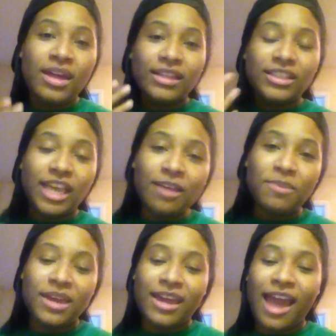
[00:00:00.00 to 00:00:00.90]

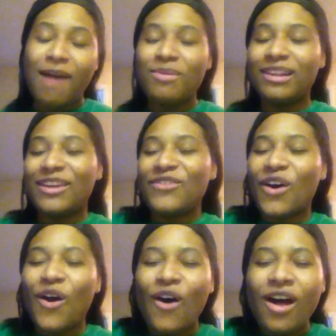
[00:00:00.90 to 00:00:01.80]
JB, I believe
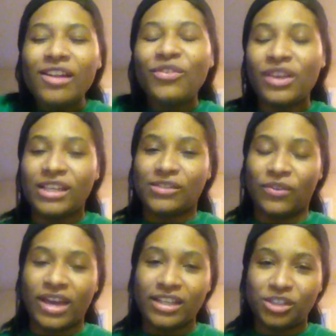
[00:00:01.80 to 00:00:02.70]
all of his
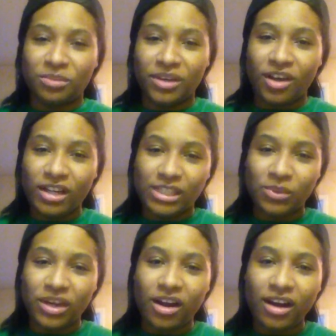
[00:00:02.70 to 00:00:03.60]
fans should be called
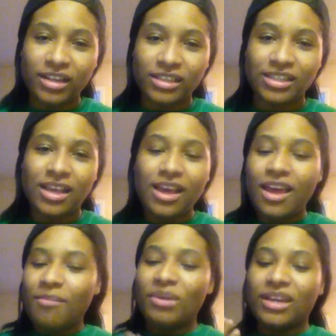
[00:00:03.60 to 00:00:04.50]
Sweethearts,
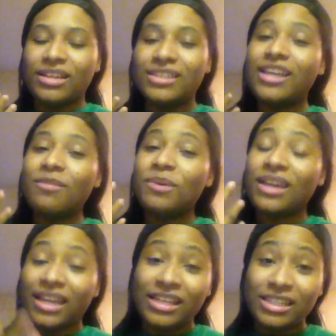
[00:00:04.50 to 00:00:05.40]
because
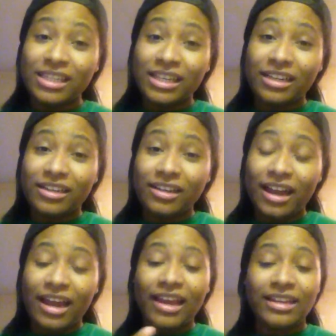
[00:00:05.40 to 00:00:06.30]
JB is the leader
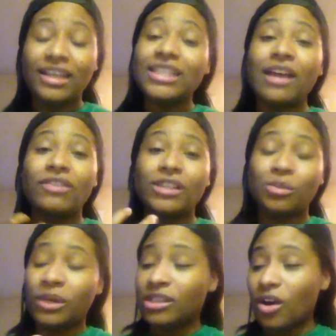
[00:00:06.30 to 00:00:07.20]
and he does have the
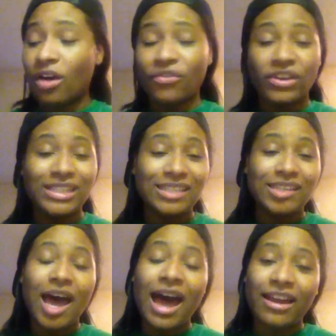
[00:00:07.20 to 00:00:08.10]
sweetest heart for his
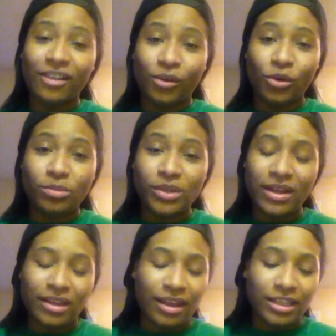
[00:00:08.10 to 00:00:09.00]
entire group. So
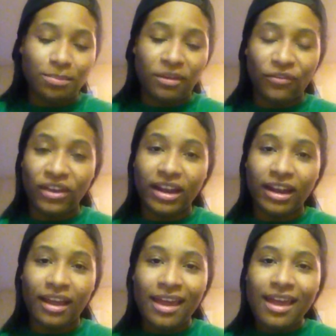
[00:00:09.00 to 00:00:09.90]
I think it's
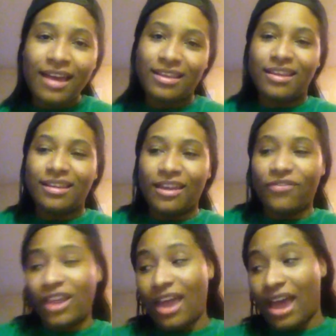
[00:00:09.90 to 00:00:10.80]
befitting. I think
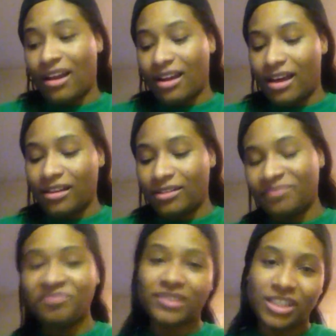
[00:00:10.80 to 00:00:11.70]
if they had a color,
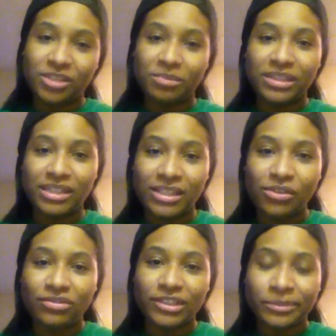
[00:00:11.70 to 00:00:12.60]
it should be
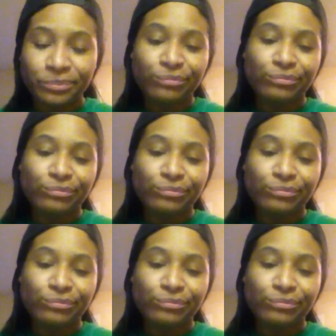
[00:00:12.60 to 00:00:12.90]
silver.